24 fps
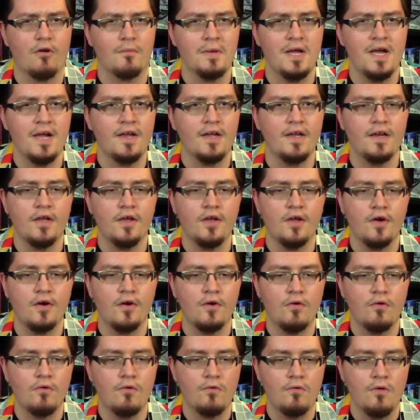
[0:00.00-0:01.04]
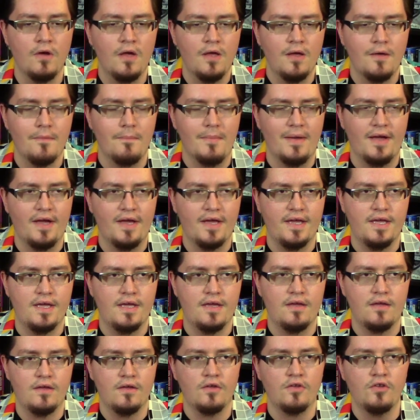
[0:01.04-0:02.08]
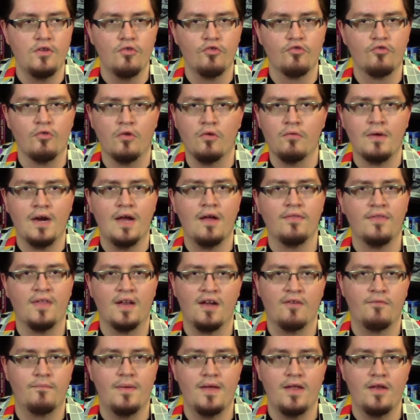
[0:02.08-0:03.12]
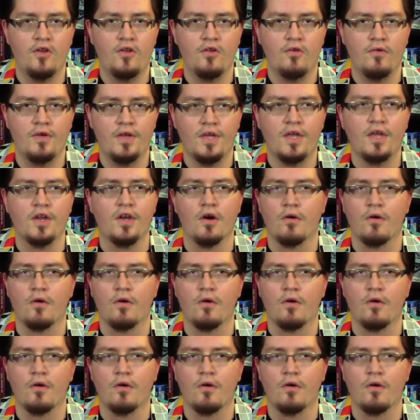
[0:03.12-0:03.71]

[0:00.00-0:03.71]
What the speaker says: I'm not going to go my usual route that I've been doing,